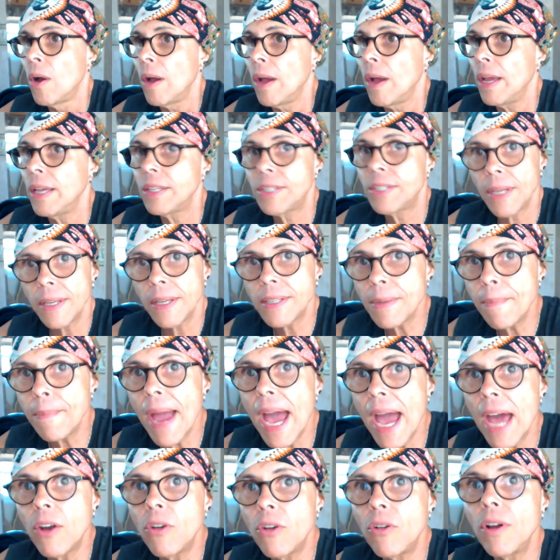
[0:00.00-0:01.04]
It's a
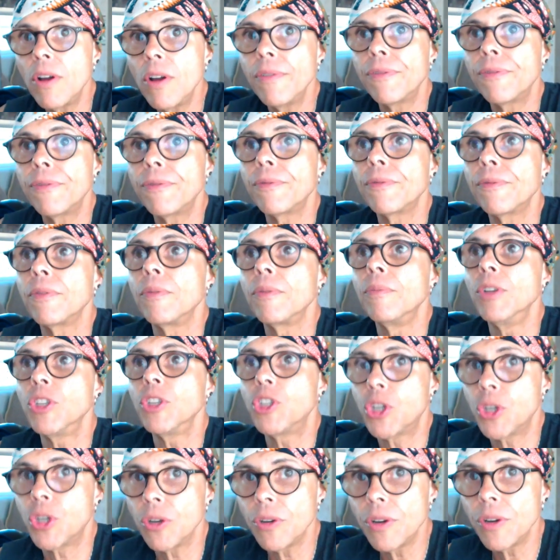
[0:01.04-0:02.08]
matter of
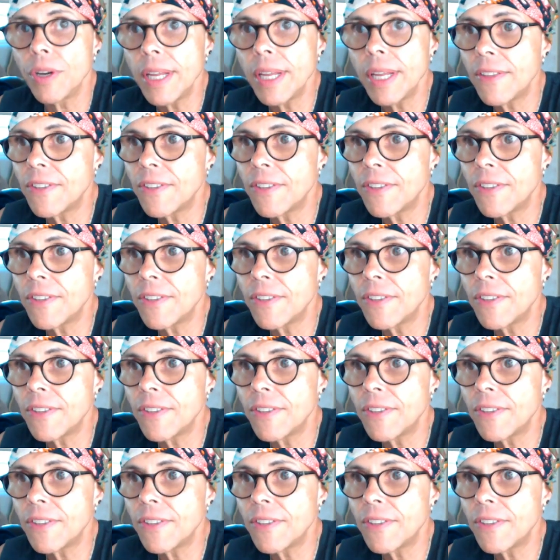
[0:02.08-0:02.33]
maturity.